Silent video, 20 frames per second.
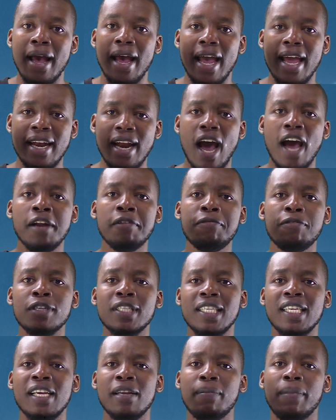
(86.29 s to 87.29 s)
An
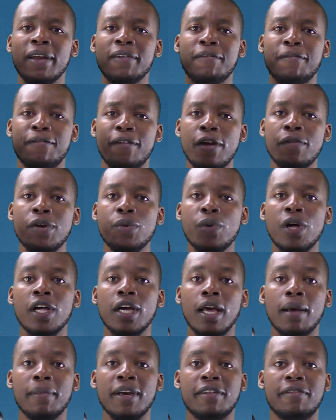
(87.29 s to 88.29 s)
unforeseen but very
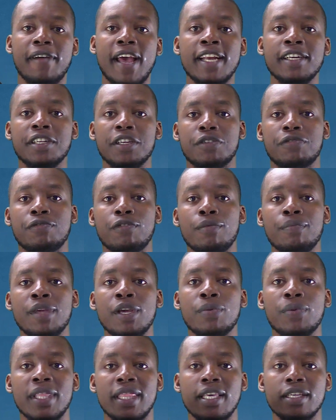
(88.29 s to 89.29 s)
welcome advantage for
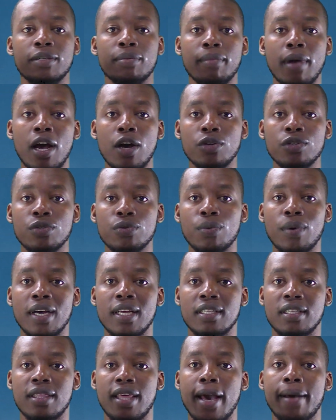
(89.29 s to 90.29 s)
me with this mouse
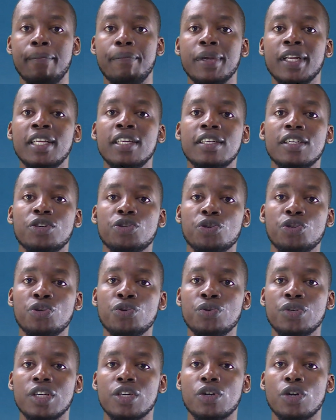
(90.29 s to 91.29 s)
was the ability to
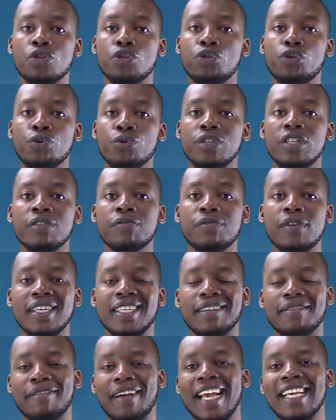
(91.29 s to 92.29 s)
use it on 2
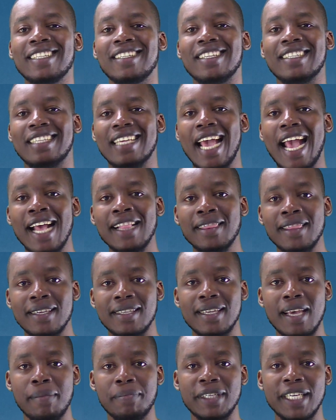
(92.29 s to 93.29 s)
different devices at the
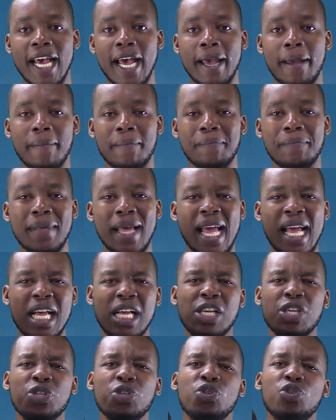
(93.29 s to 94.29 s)
same time.
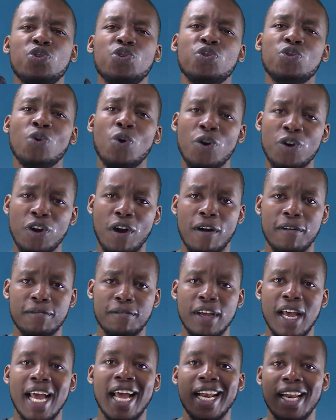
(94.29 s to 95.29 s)
Sort of.
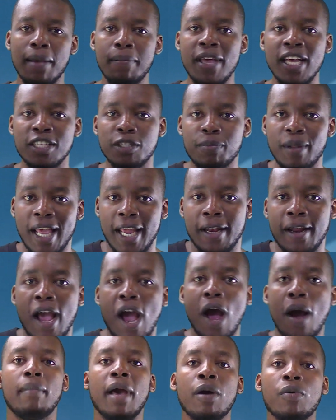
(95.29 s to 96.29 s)
Let me explain.
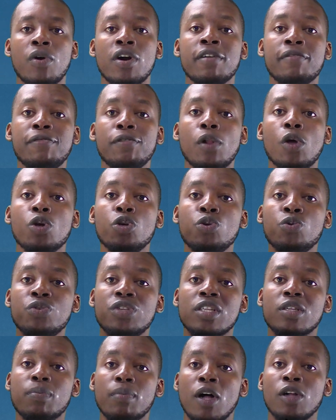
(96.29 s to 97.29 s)
My workflow
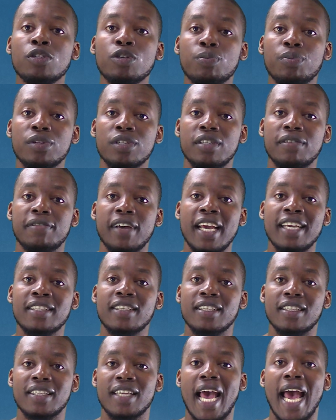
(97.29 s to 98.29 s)
uses multiple
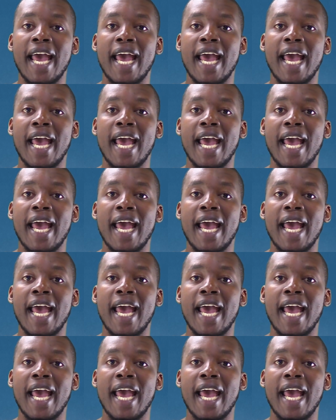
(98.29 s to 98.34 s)
devices.